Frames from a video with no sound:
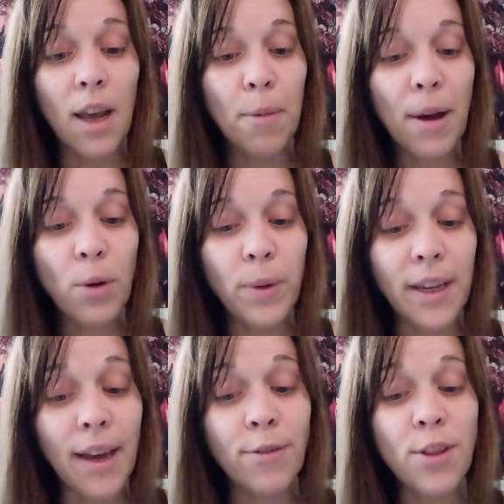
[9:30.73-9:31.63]
In about a
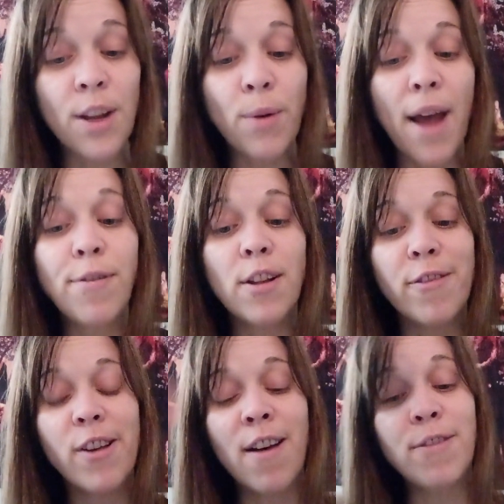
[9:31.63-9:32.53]
week after the
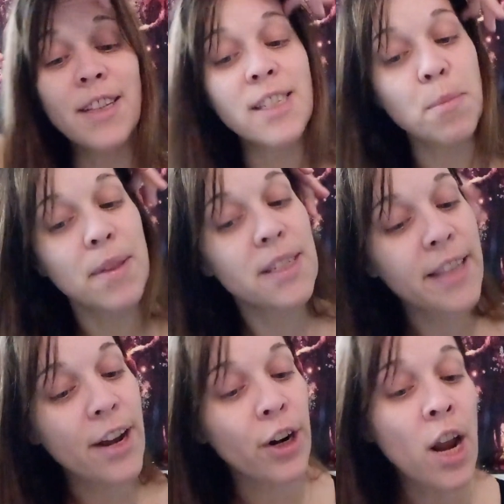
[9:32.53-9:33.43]
arrival of Elizabeth's
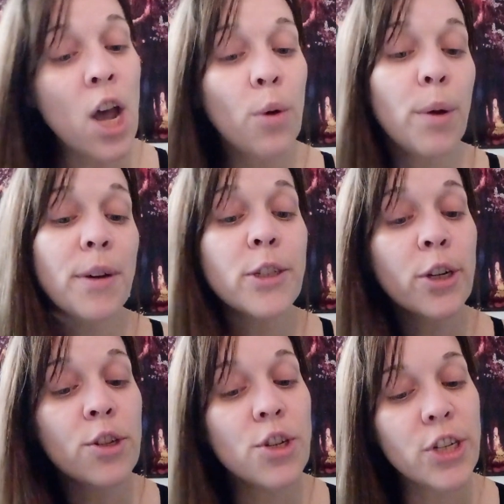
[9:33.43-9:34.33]
letter, we
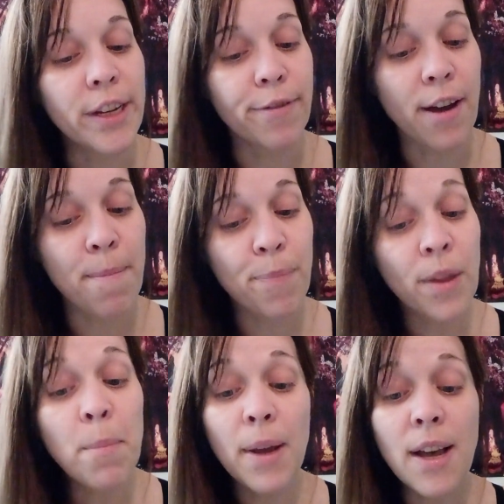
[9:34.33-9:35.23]
returned to Geneva.
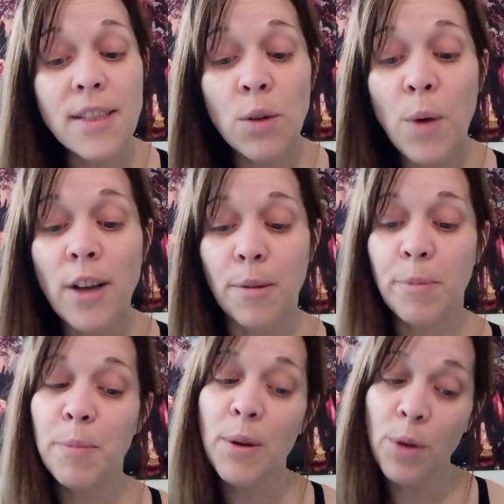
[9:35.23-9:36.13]
My cousin
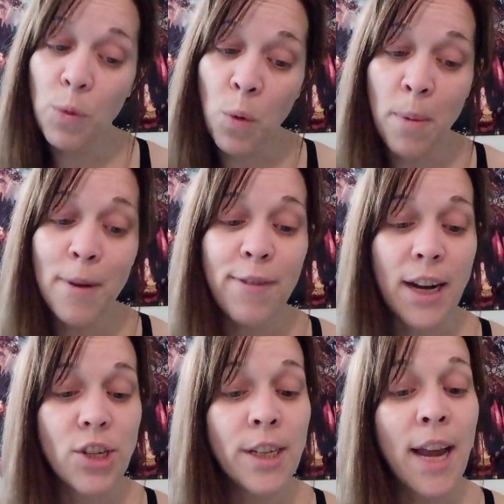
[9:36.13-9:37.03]
welcomed me with warm
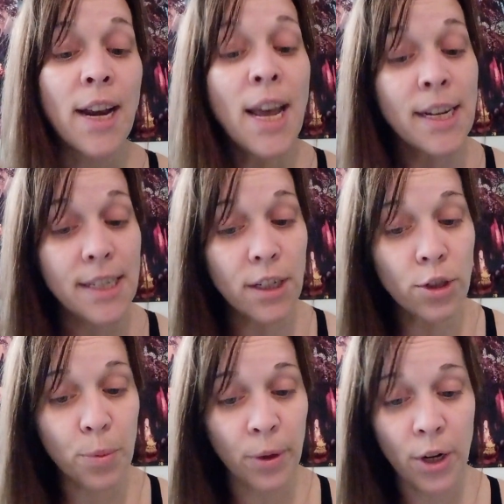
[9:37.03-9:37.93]
affection, yet
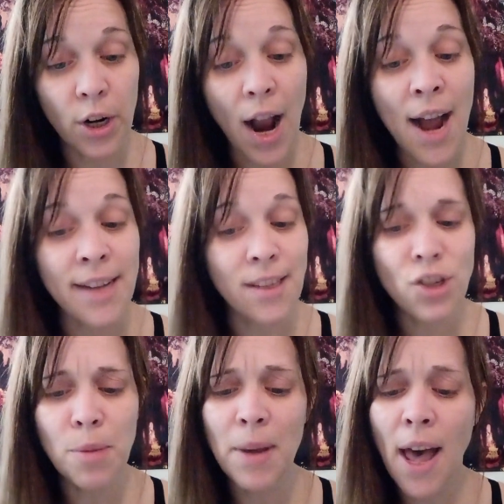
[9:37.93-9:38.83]
tears were in her eyes as
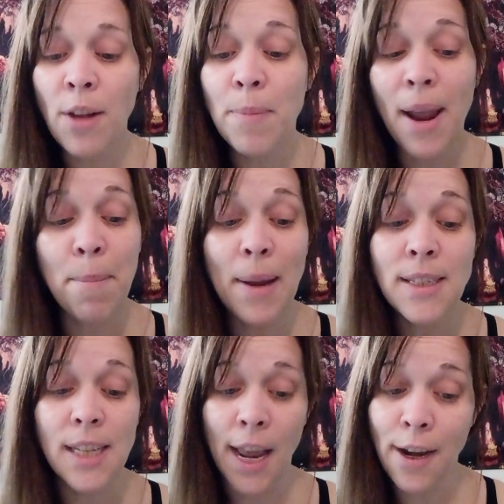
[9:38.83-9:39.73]
she beheld my
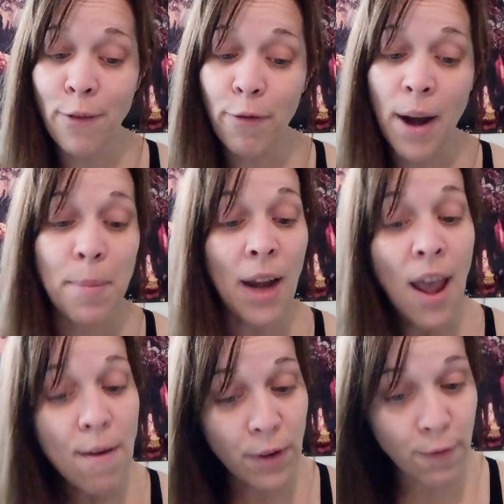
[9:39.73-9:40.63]
emaciated frame and
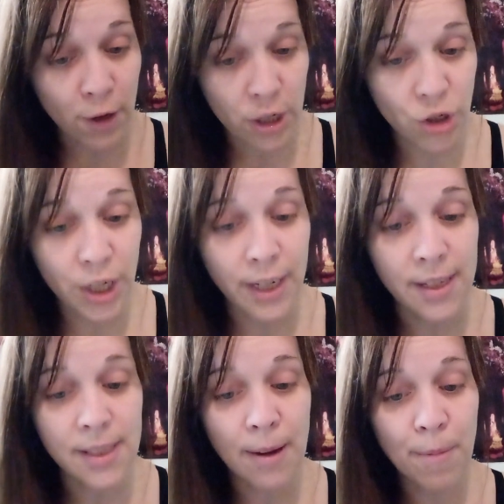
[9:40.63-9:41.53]
feverish
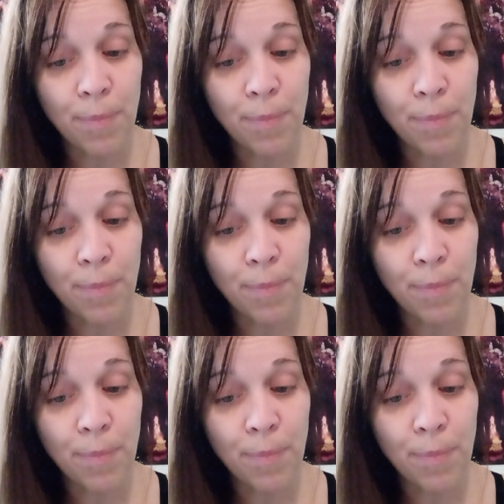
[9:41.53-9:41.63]
cheeks.